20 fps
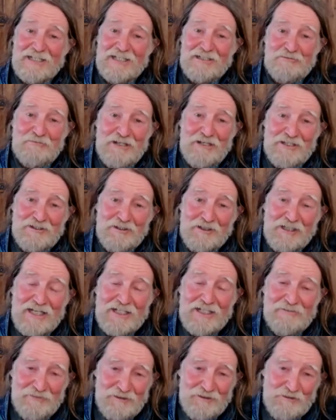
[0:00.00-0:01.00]
why you're
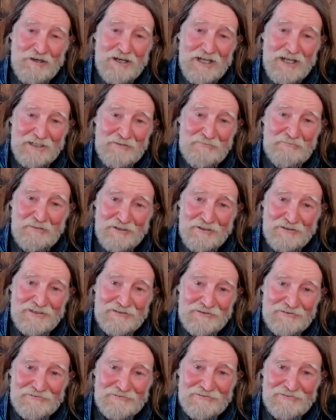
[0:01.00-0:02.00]
kind of a drag at
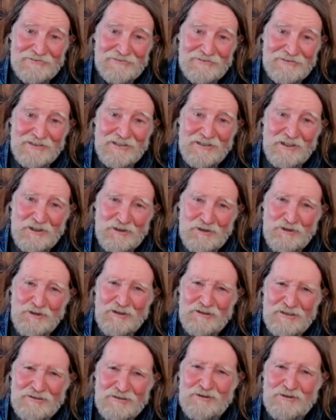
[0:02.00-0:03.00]
parties, because you're a
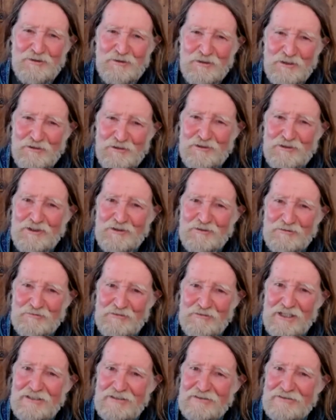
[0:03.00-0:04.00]
little too urgent,
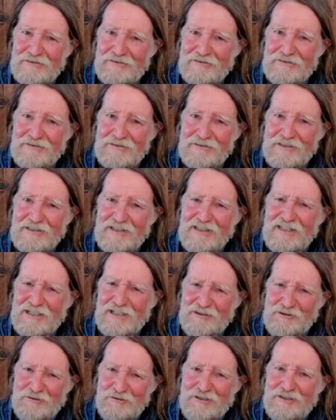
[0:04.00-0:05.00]
right? And
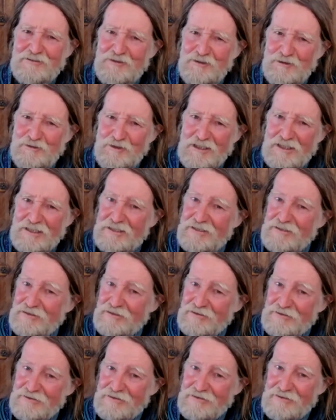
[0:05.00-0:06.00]
things are a little too
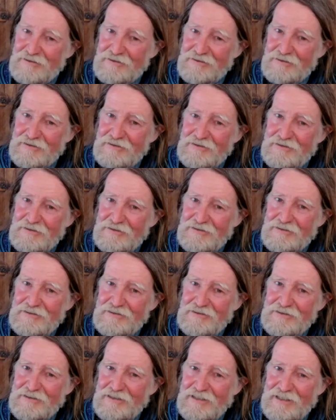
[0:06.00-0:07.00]
clear.
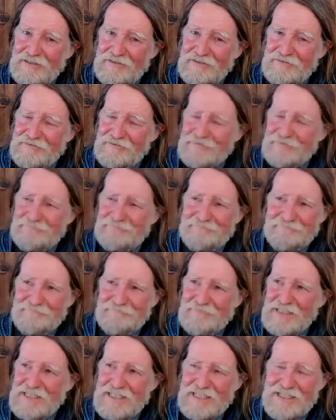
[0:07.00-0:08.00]
And
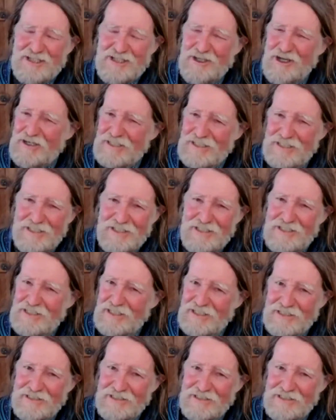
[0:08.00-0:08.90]
it's not easy